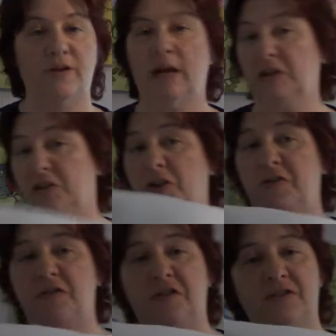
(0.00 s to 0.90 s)
here,
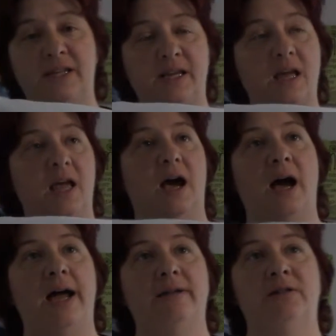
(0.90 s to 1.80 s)
$2.50.
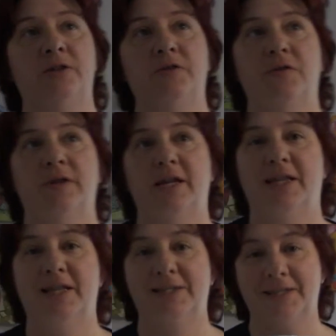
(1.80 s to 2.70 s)
I do think
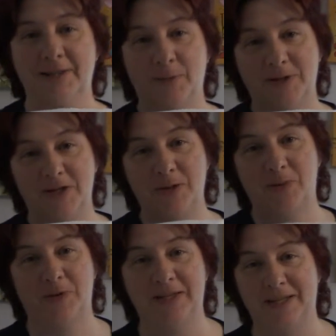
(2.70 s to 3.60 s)
that this is a little bit
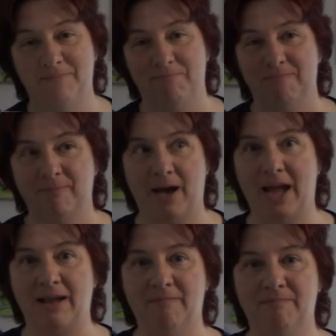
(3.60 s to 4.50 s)
cheaper than
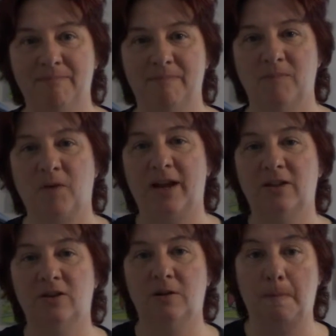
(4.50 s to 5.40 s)
buying
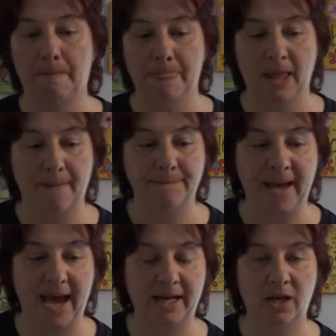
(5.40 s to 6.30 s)
regular
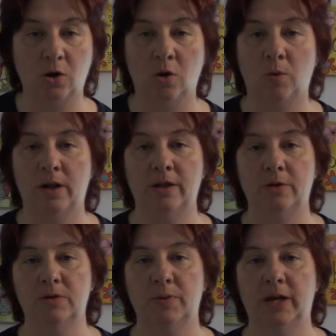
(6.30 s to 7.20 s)
batting or one of
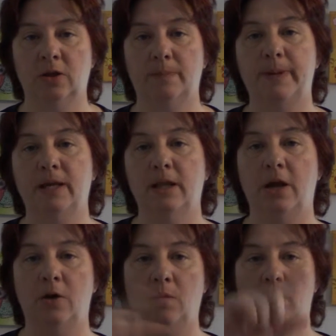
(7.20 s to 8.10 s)
those regular
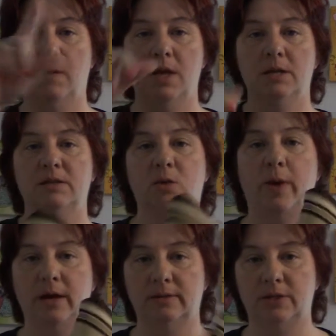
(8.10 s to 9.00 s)
pillow
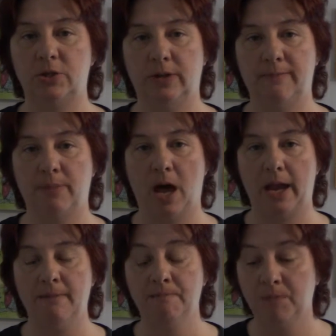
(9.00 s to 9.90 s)
squares that you can buy.